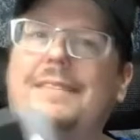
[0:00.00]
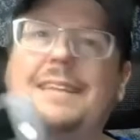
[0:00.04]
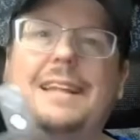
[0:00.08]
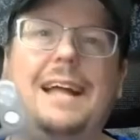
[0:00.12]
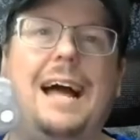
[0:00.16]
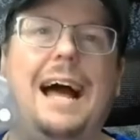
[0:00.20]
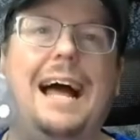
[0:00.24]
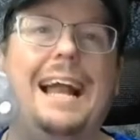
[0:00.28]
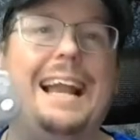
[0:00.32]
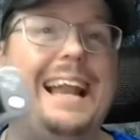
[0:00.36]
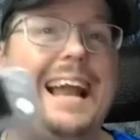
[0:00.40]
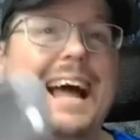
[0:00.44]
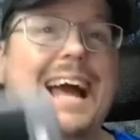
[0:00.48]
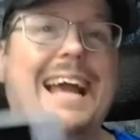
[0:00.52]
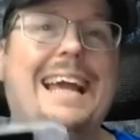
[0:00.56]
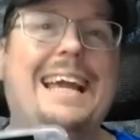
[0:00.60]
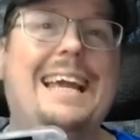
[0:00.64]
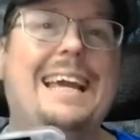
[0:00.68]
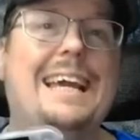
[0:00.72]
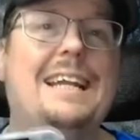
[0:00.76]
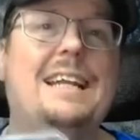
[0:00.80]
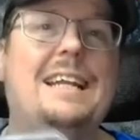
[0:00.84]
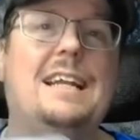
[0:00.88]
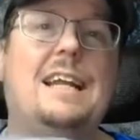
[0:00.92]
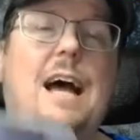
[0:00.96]
I like
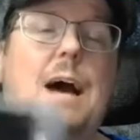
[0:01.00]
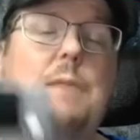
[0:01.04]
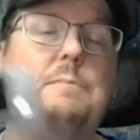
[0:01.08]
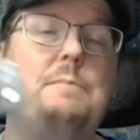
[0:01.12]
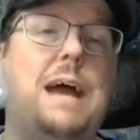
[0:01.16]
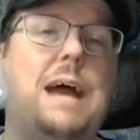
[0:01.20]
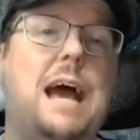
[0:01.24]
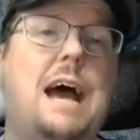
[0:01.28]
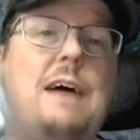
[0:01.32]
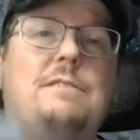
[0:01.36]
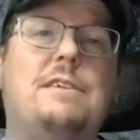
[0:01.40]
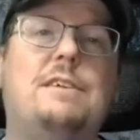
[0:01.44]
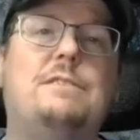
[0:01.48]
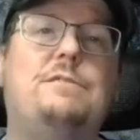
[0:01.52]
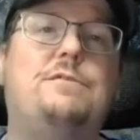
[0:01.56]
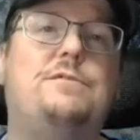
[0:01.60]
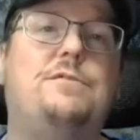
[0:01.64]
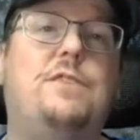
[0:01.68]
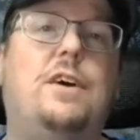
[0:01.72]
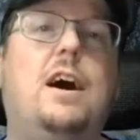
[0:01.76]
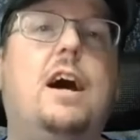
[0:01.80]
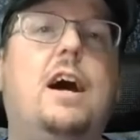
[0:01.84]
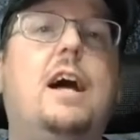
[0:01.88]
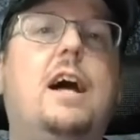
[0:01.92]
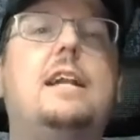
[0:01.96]
it. I'm having
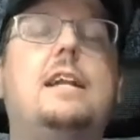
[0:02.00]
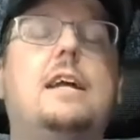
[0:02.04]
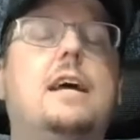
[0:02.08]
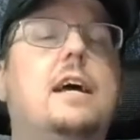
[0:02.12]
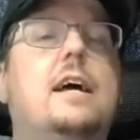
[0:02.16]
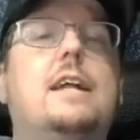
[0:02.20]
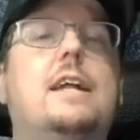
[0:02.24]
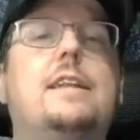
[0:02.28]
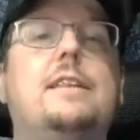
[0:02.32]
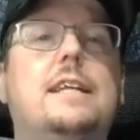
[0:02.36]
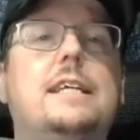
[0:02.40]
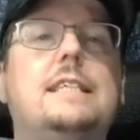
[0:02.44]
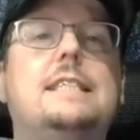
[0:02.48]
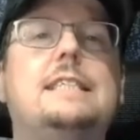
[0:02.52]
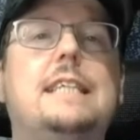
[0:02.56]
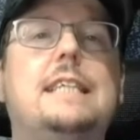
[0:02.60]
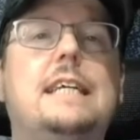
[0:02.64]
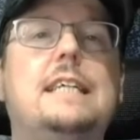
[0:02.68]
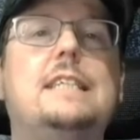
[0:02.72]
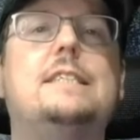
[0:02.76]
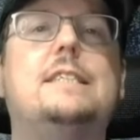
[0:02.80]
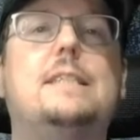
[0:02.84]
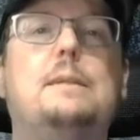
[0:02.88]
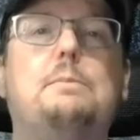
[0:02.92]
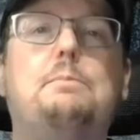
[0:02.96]
fun. This
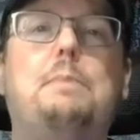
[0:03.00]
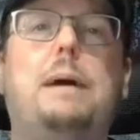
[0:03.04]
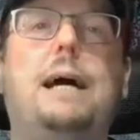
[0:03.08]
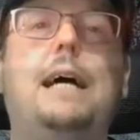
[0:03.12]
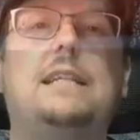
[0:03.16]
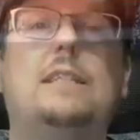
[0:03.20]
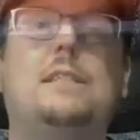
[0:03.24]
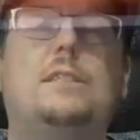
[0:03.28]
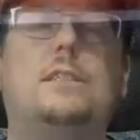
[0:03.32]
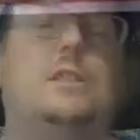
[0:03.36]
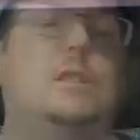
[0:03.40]
is the best